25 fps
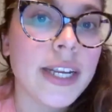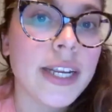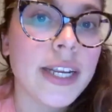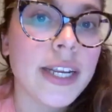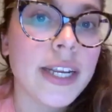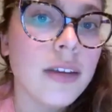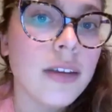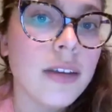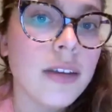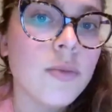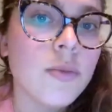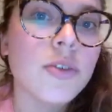
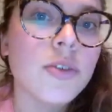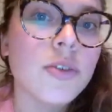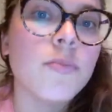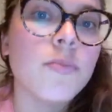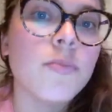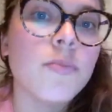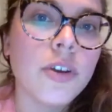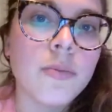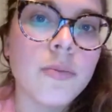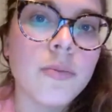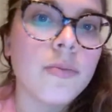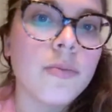Is a
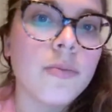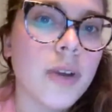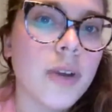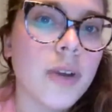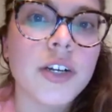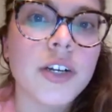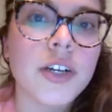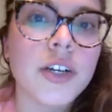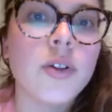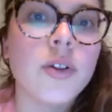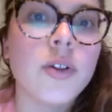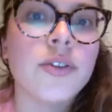porn
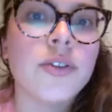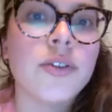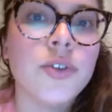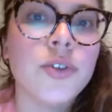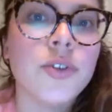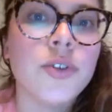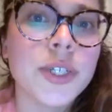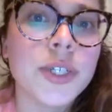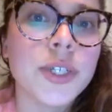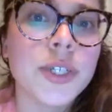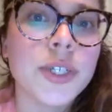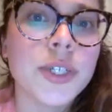article in the New
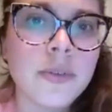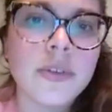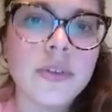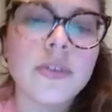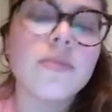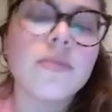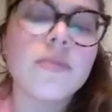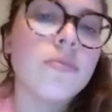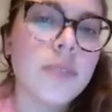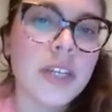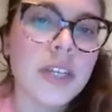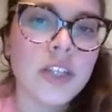York
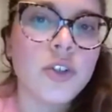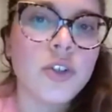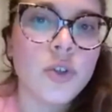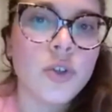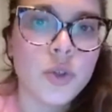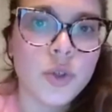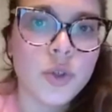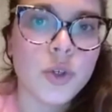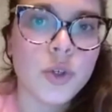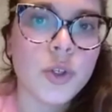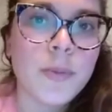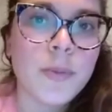Times
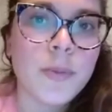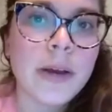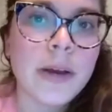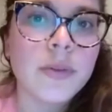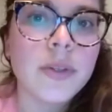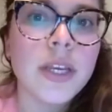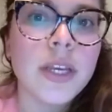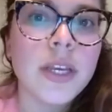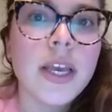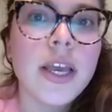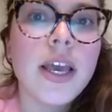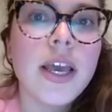that you talked
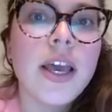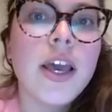about?